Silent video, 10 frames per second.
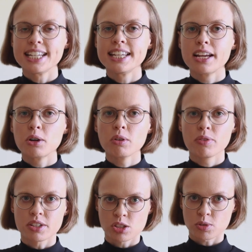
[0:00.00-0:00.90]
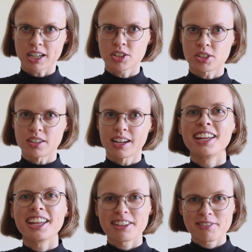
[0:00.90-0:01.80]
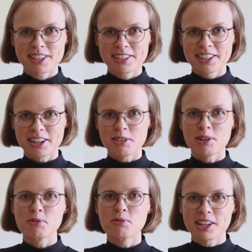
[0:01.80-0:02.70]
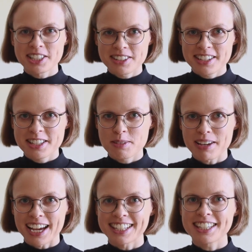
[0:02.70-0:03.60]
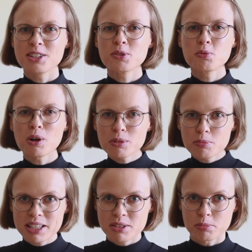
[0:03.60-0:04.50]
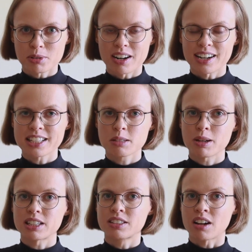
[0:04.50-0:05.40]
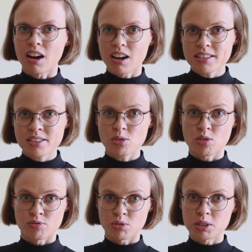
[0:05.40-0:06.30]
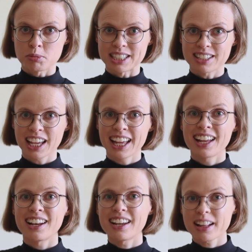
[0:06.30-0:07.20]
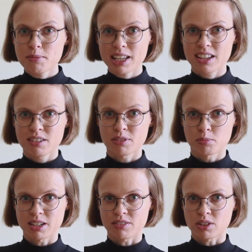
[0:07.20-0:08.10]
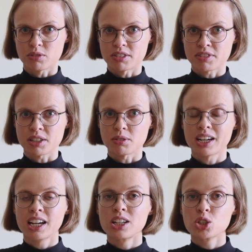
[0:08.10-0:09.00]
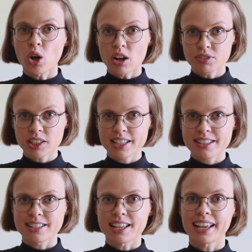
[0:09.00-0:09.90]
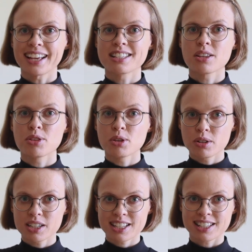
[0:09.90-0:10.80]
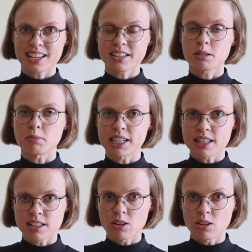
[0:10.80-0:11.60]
Know the structure. If you know what to expect, you won't be surprised by the tasks or format. Let me give a brief overview. TOEFL listening is 36 minutes